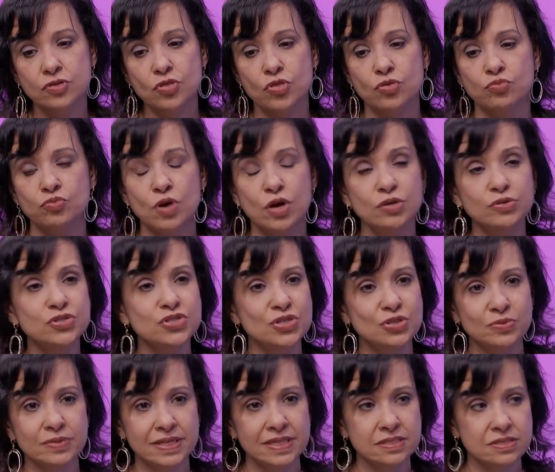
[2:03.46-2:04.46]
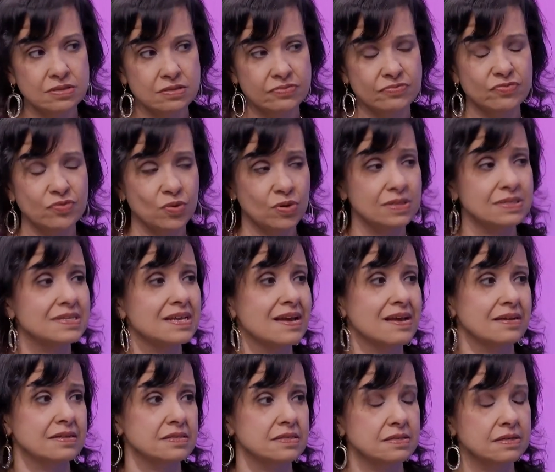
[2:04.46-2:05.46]
throws you into the
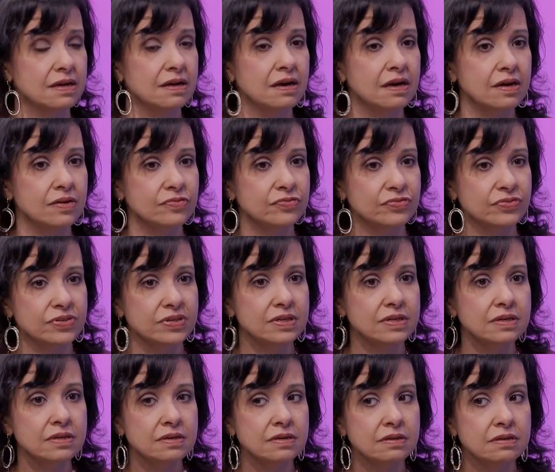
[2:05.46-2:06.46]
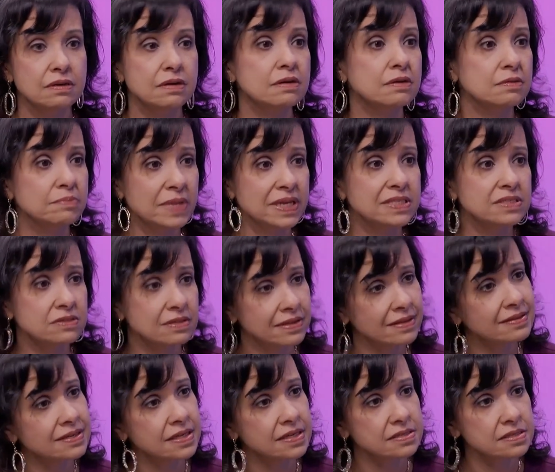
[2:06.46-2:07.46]
vortex of her mental
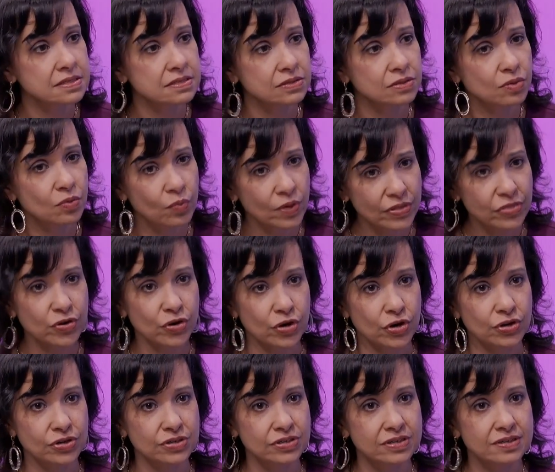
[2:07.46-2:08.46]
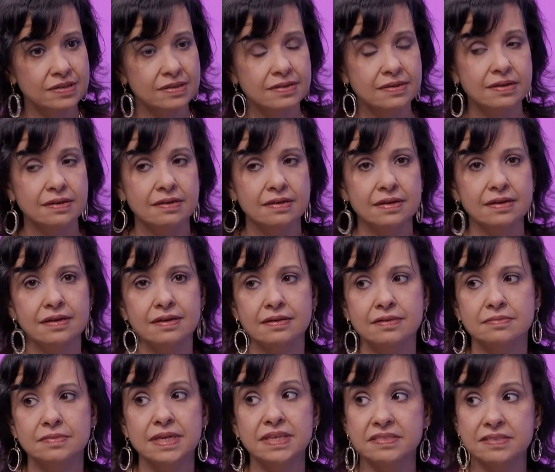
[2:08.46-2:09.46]
illness with her.
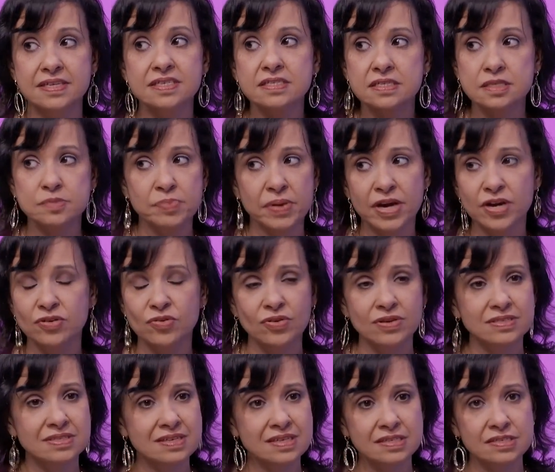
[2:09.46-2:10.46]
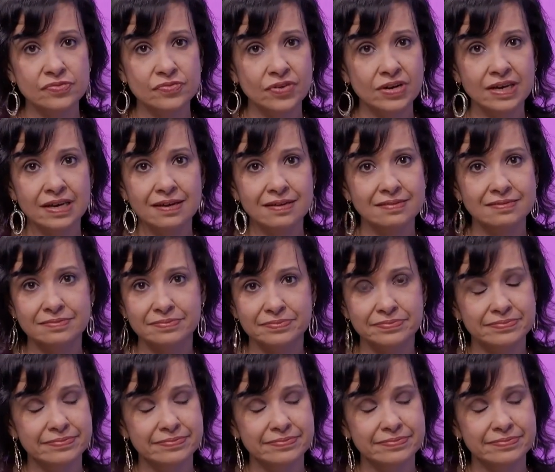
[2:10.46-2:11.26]
And this is paranoid schizophrenia.